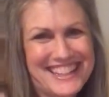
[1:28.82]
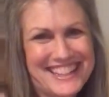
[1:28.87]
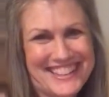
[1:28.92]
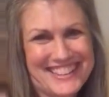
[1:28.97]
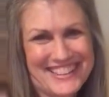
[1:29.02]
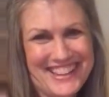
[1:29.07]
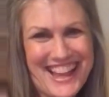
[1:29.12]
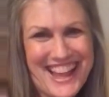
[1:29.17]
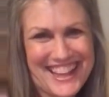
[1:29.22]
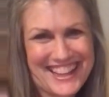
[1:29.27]

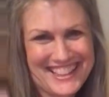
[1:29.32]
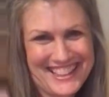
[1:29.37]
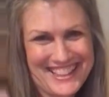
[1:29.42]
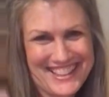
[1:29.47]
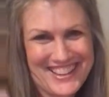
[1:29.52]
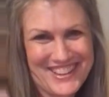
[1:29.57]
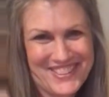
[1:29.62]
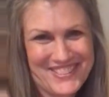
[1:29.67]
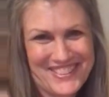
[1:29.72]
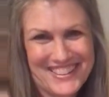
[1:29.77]
clackety
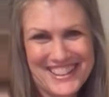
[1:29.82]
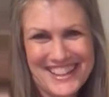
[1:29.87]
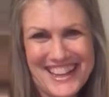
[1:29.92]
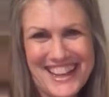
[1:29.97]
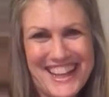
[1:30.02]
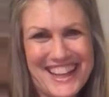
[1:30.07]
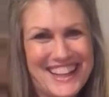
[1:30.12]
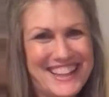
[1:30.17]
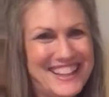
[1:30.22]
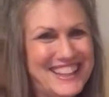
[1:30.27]
going,
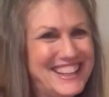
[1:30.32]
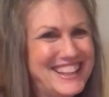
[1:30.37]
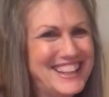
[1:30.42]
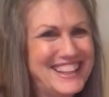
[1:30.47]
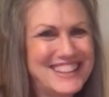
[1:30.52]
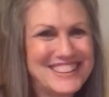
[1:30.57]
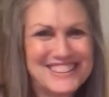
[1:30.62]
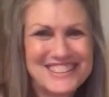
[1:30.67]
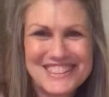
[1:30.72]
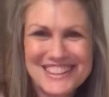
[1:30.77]
and
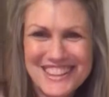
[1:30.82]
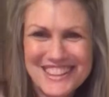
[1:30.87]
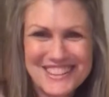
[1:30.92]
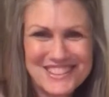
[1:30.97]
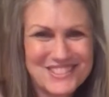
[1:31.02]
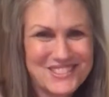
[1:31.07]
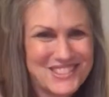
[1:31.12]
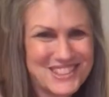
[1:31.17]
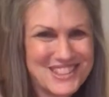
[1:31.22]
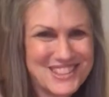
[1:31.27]
it
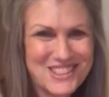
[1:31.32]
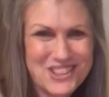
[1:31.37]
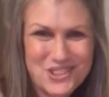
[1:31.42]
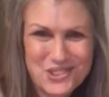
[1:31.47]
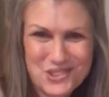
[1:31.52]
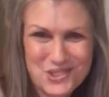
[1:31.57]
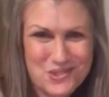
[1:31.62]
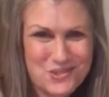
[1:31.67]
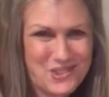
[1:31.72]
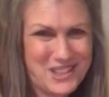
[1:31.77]
just was so
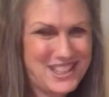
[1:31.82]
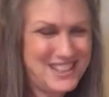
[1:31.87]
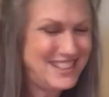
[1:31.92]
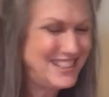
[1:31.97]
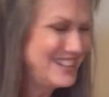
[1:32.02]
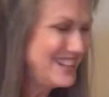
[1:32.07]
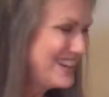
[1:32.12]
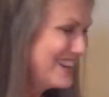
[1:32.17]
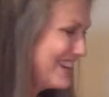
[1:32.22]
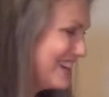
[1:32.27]
sweet
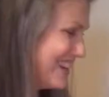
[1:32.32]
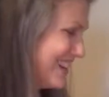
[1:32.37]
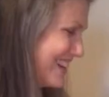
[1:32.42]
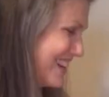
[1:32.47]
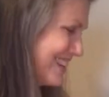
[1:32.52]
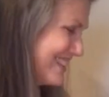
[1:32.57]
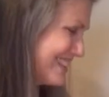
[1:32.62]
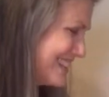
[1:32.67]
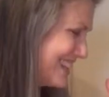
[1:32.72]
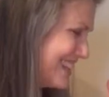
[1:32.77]

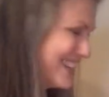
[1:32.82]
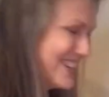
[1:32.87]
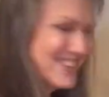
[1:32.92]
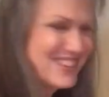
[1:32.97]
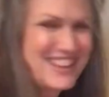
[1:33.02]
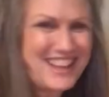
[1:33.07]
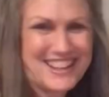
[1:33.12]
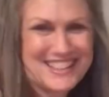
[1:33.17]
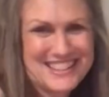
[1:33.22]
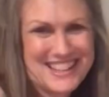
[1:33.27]
to hear
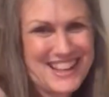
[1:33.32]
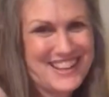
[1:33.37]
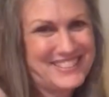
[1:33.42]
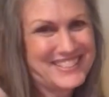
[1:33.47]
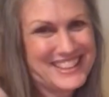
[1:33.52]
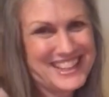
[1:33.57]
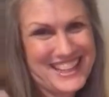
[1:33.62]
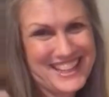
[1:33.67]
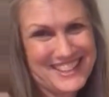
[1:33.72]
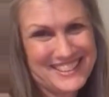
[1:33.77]
that sound
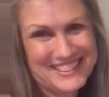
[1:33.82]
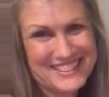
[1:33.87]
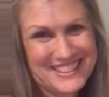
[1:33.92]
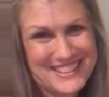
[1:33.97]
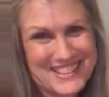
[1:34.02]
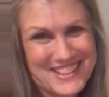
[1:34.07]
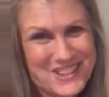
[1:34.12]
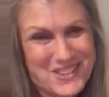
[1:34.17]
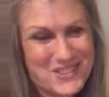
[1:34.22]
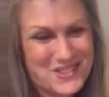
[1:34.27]
again.
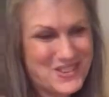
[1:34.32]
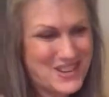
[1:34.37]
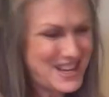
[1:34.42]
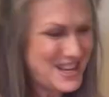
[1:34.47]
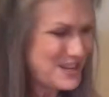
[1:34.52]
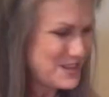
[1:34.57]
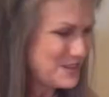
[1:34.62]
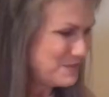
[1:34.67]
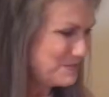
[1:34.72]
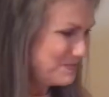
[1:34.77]
So
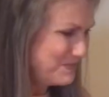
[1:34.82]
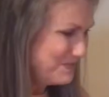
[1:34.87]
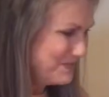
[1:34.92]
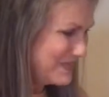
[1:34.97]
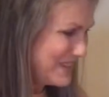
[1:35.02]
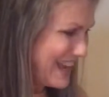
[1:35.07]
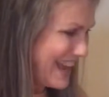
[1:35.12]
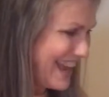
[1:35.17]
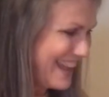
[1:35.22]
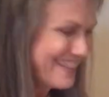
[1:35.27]

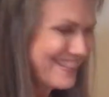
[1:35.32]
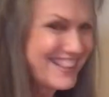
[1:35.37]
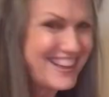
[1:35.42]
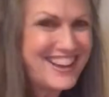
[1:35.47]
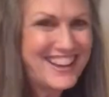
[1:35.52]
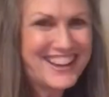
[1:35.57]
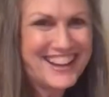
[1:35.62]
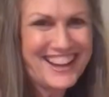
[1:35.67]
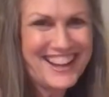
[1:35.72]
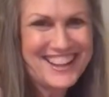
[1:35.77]
I
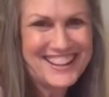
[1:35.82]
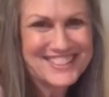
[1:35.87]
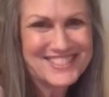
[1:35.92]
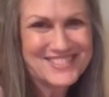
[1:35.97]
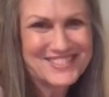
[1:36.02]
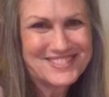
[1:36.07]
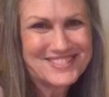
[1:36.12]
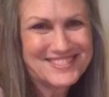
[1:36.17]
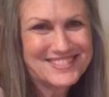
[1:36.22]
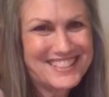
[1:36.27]
thought,
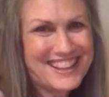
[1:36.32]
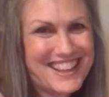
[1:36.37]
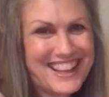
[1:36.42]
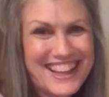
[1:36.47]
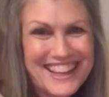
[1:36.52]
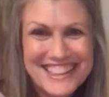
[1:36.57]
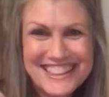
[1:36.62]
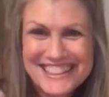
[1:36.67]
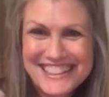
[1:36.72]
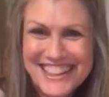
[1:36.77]
I
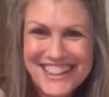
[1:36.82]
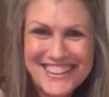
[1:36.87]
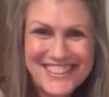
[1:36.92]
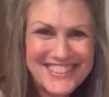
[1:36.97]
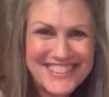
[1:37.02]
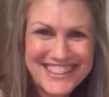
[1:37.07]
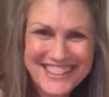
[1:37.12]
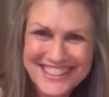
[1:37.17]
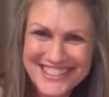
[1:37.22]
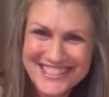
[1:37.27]
gotta share
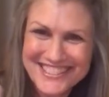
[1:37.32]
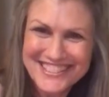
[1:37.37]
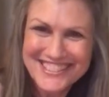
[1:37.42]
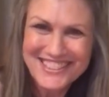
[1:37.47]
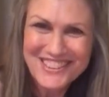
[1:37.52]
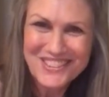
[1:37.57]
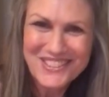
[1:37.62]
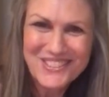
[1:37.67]
this. So